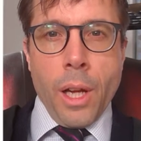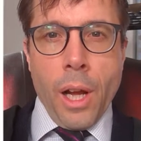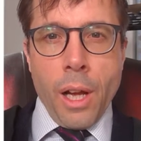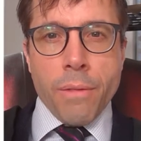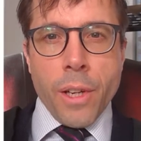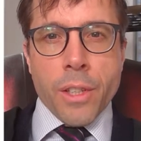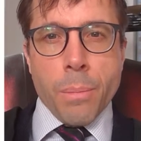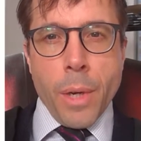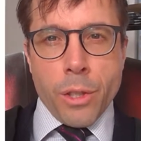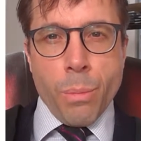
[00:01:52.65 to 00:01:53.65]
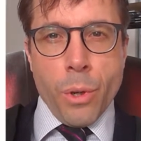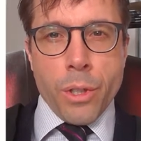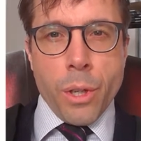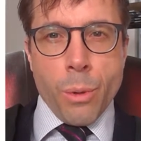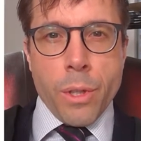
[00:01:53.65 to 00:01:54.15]
I find it much more
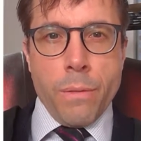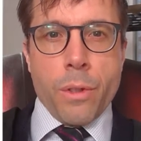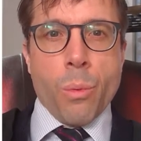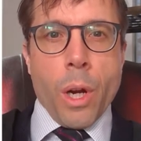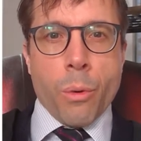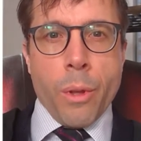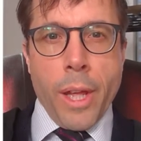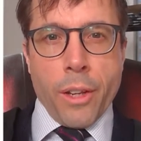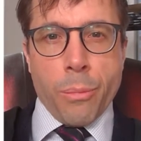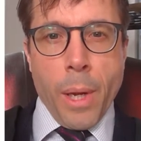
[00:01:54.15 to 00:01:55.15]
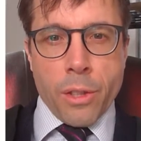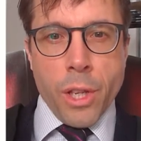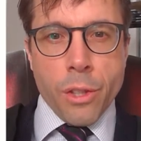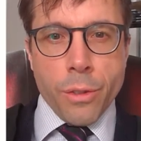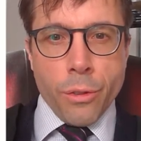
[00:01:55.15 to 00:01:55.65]
intuitive to work with
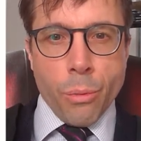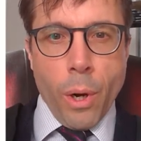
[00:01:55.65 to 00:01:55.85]
expectations